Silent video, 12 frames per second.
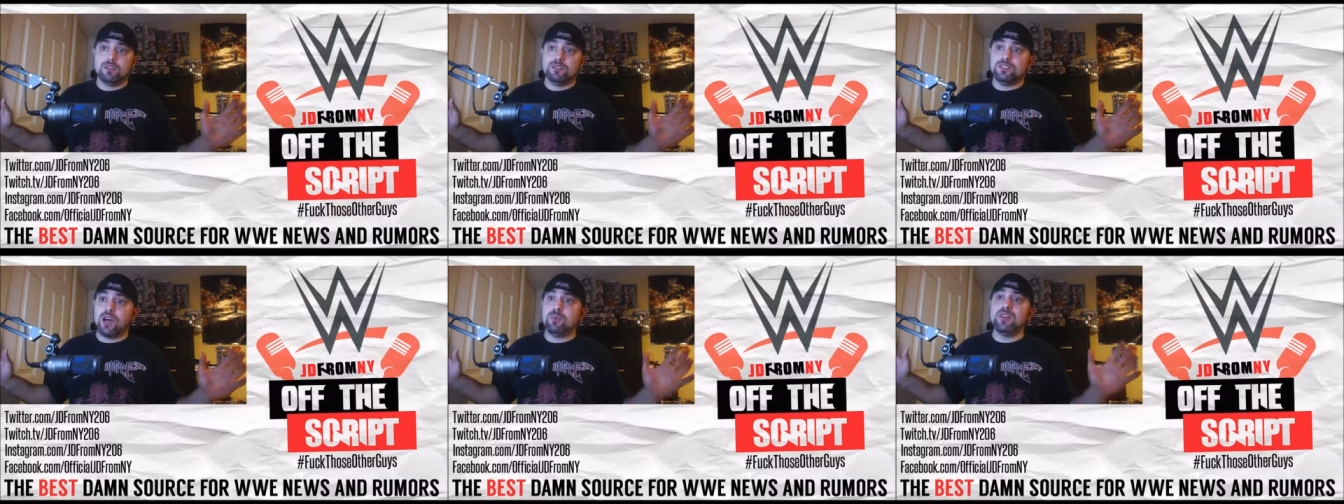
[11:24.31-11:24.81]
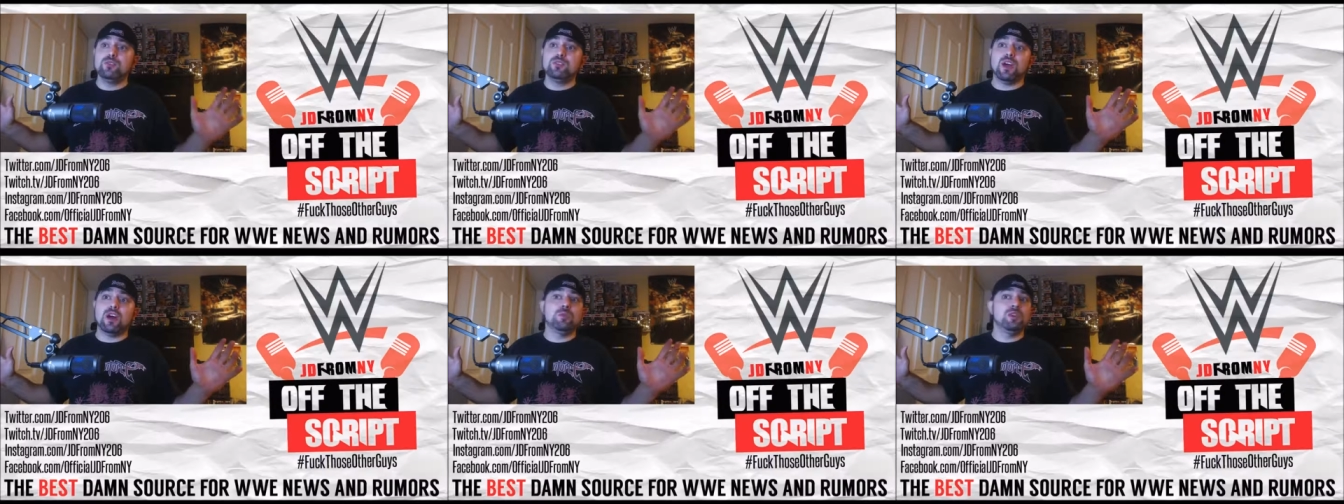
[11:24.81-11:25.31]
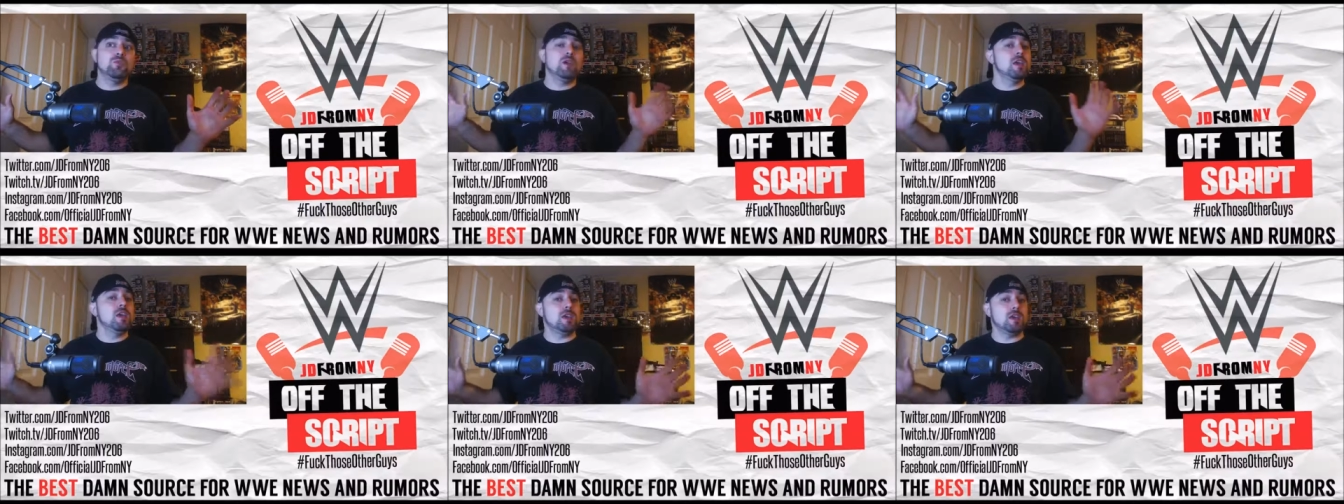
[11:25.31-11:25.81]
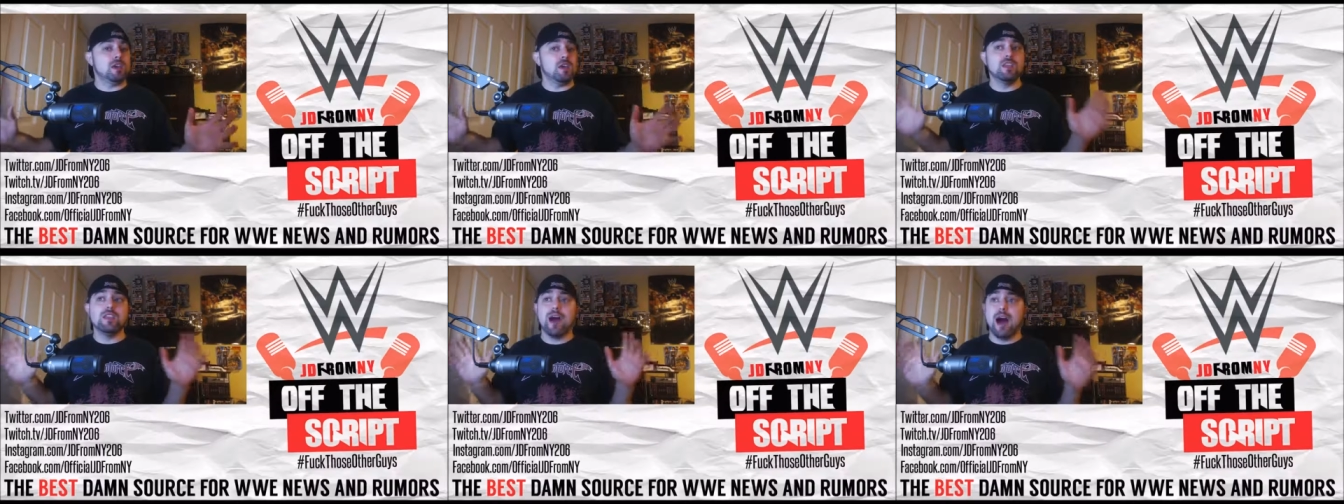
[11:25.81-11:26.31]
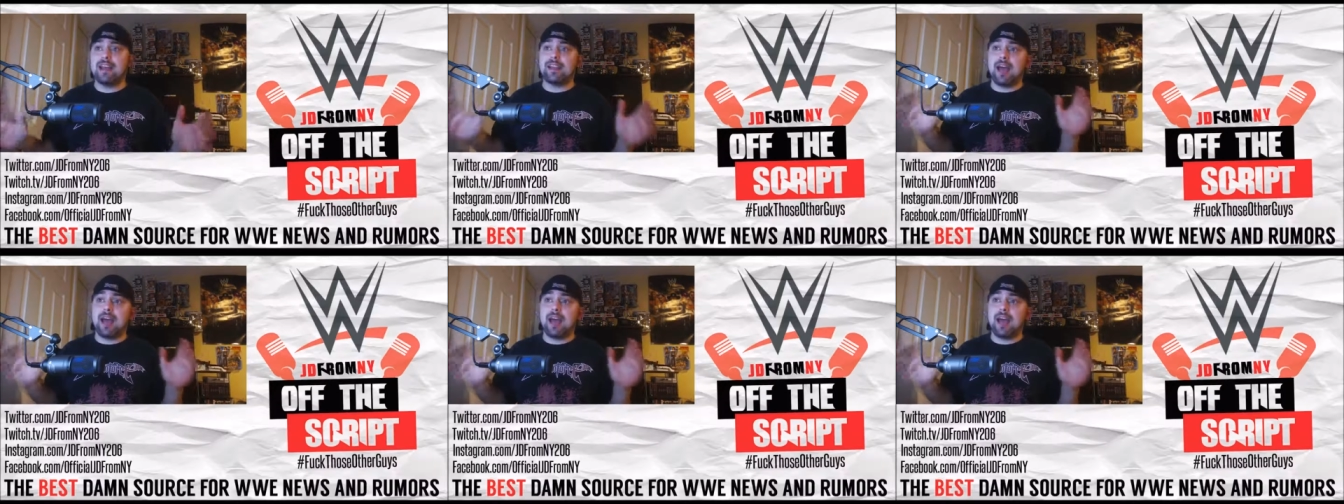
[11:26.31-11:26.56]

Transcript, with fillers: WWE not